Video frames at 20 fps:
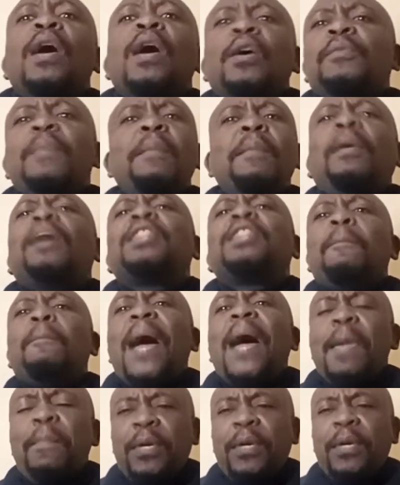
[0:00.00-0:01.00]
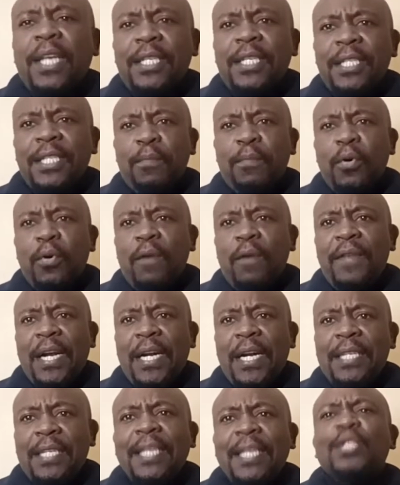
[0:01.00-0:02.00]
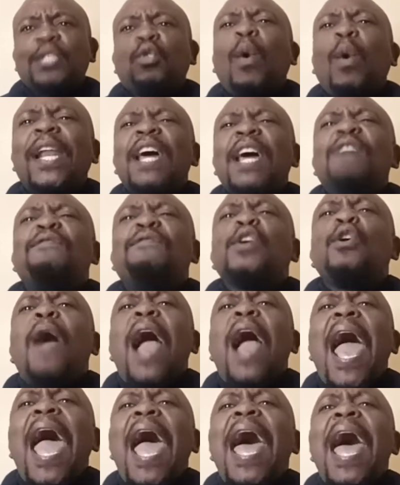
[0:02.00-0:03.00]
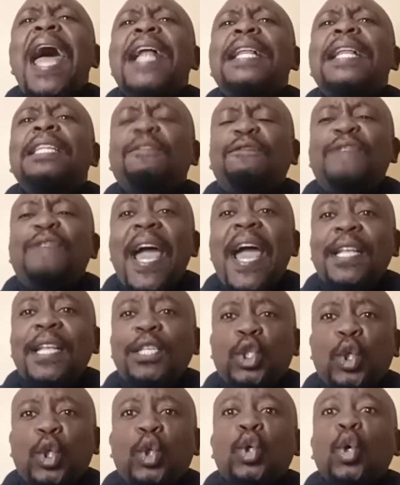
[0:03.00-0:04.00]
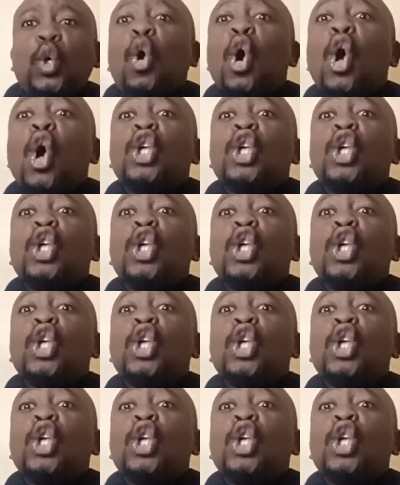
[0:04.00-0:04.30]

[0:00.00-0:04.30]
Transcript: Remember what the Bible says in the book of Ecclesiastes whatever your hand finds to do,